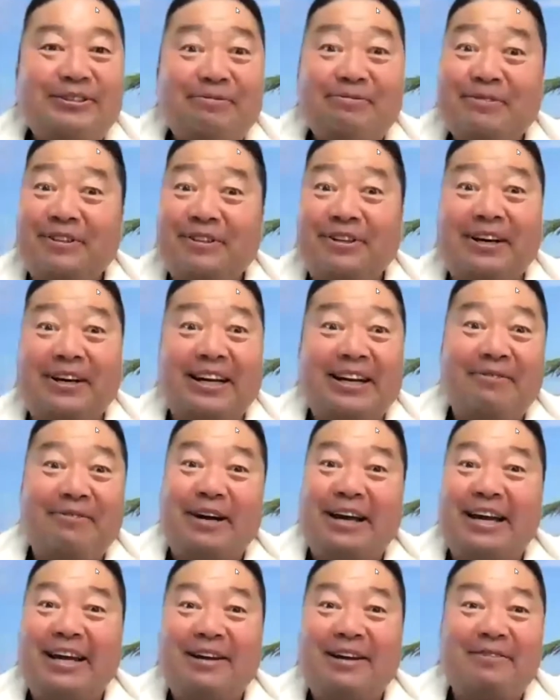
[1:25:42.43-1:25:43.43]
So
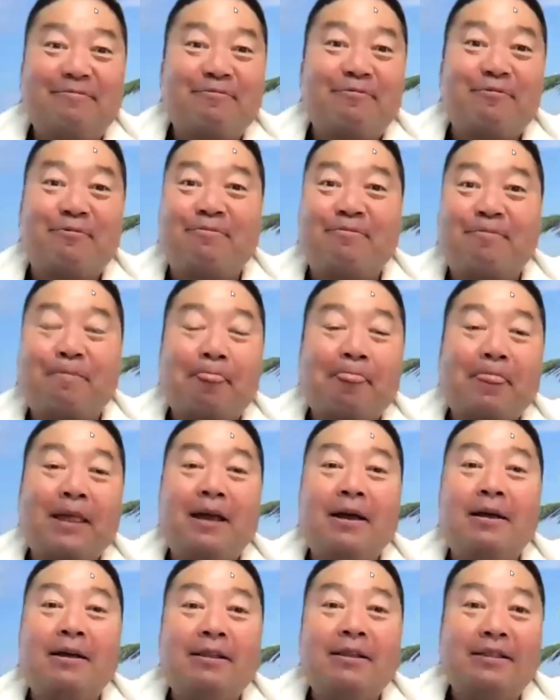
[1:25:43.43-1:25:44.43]
anyway,
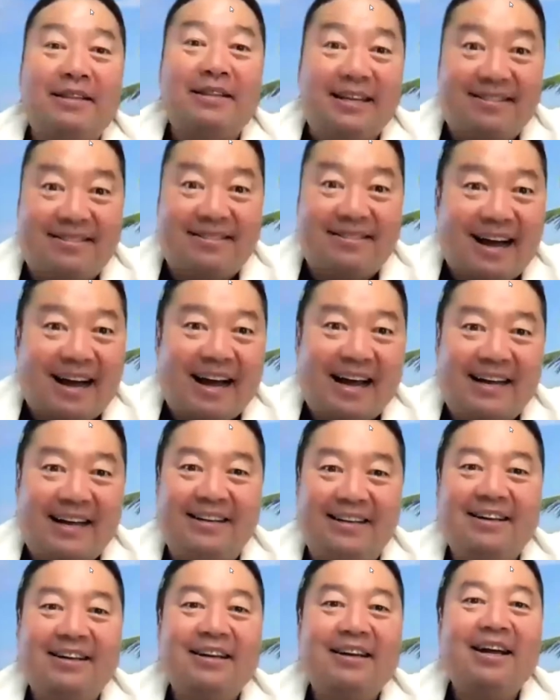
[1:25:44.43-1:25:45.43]
decide
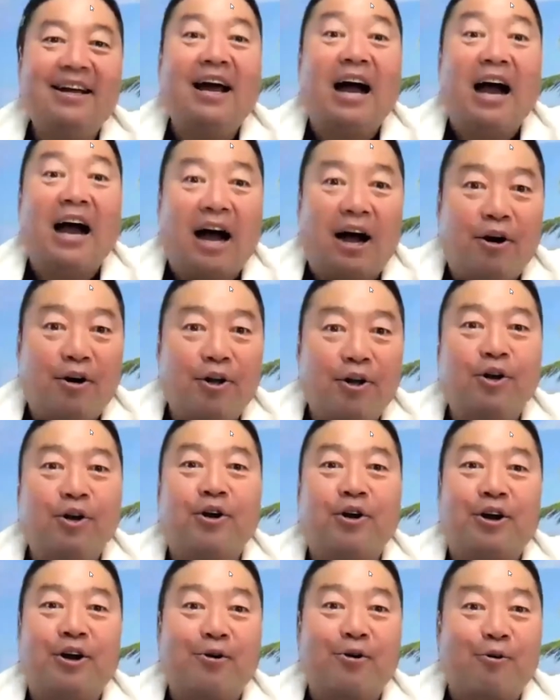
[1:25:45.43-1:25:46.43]
how you're
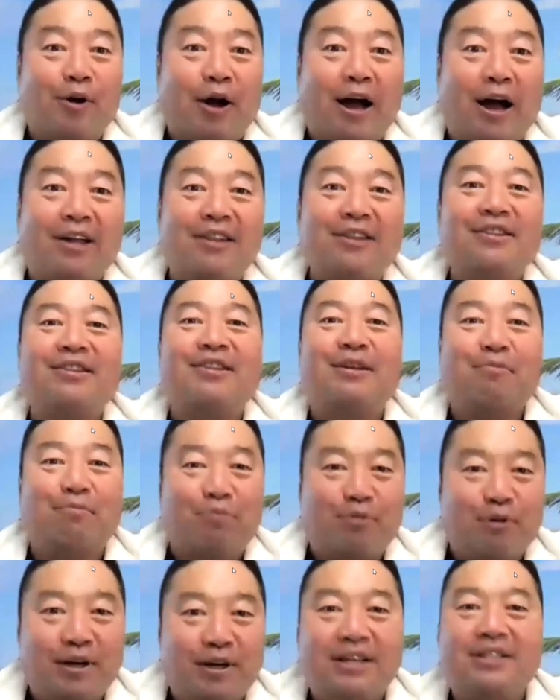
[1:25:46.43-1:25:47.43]
going to cross the
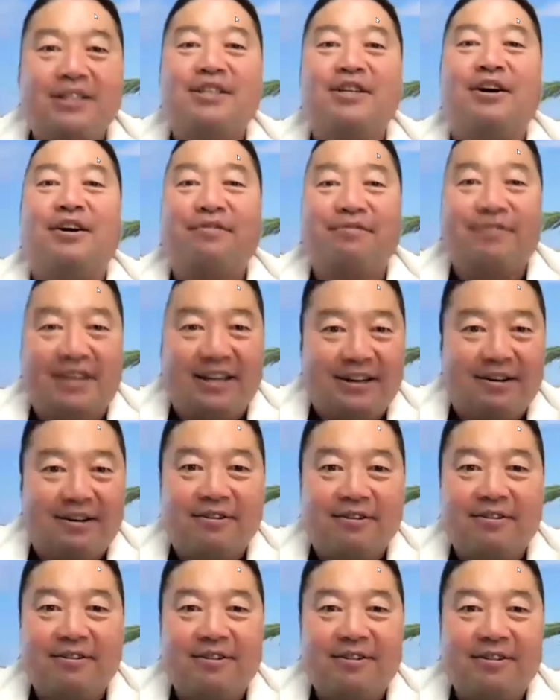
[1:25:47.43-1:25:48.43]
bridge of
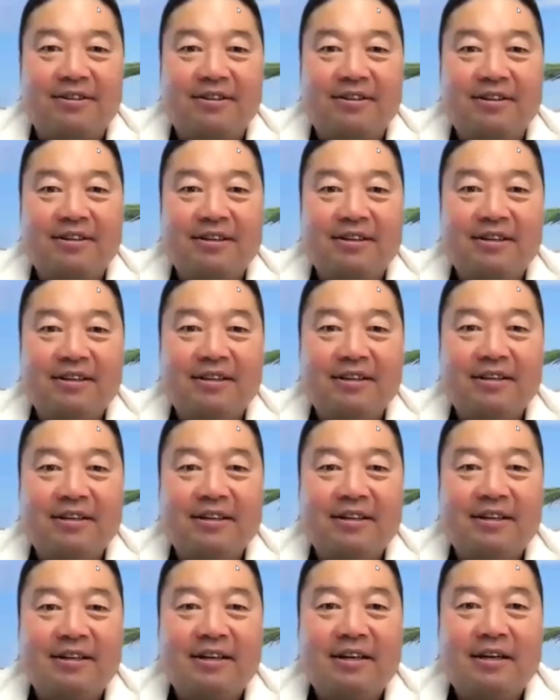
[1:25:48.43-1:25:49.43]
tears.
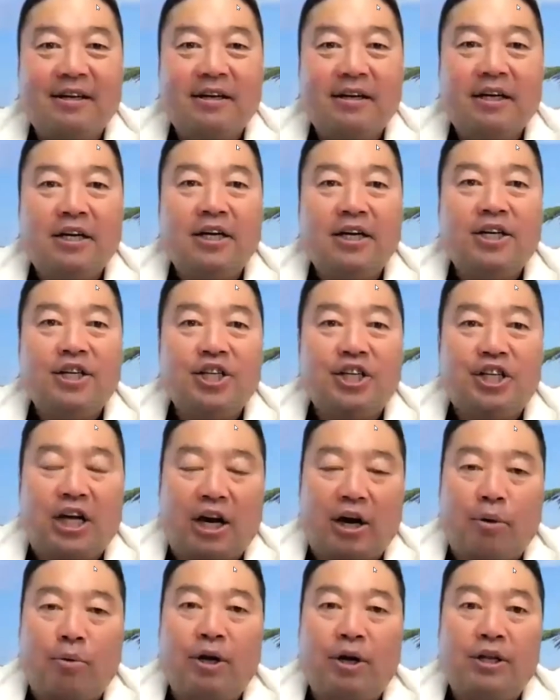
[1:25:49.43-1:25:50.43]

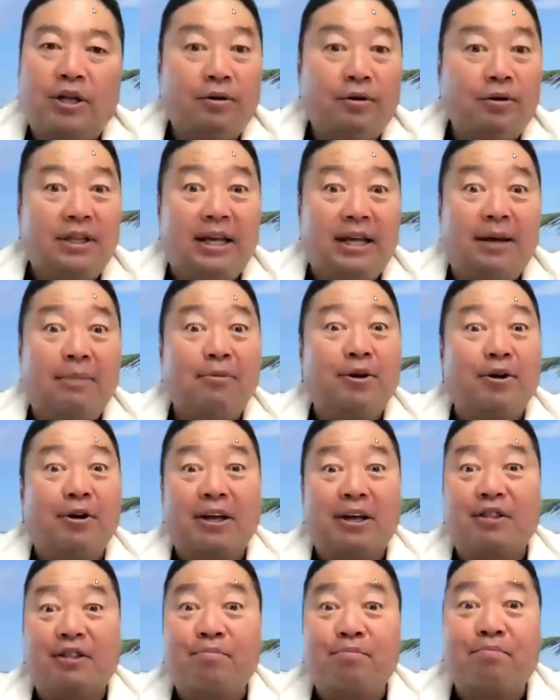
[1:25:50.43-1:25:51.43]
Share with your team your
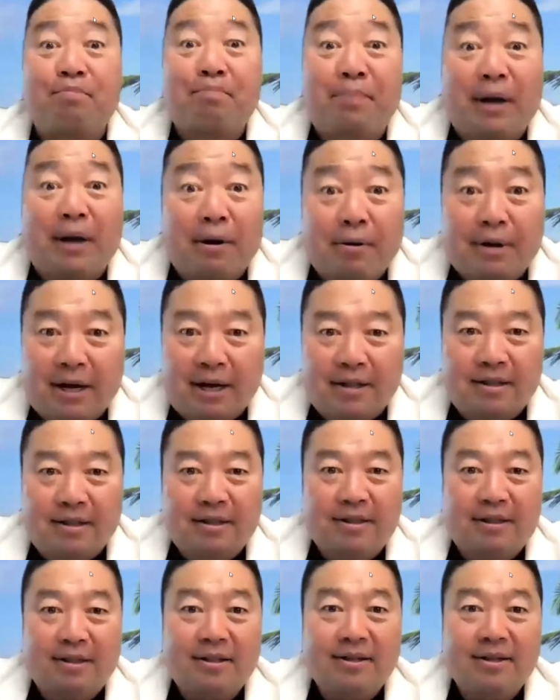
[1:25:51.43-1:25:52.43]

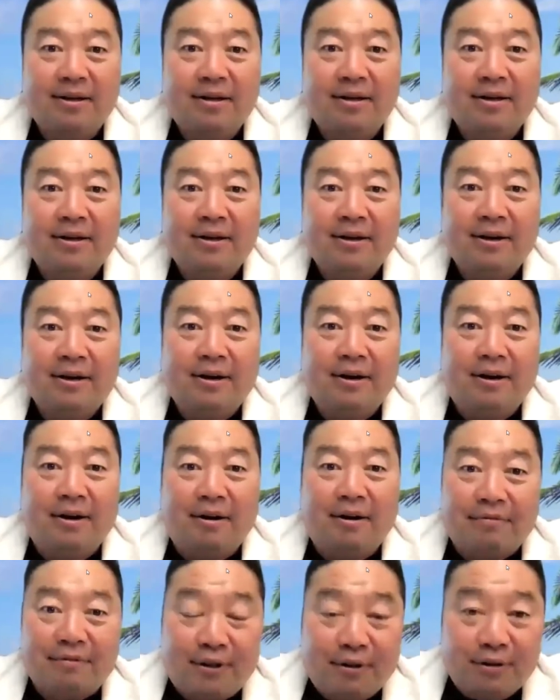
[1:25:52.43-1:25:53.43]
experience
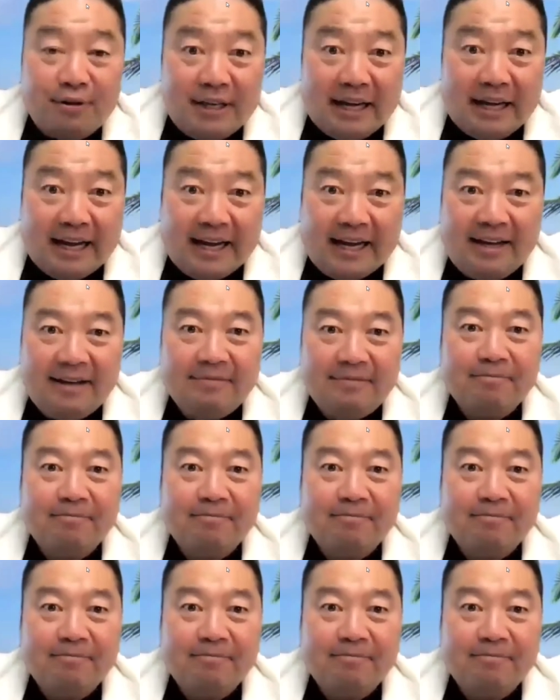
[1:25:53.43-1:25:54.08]
of today.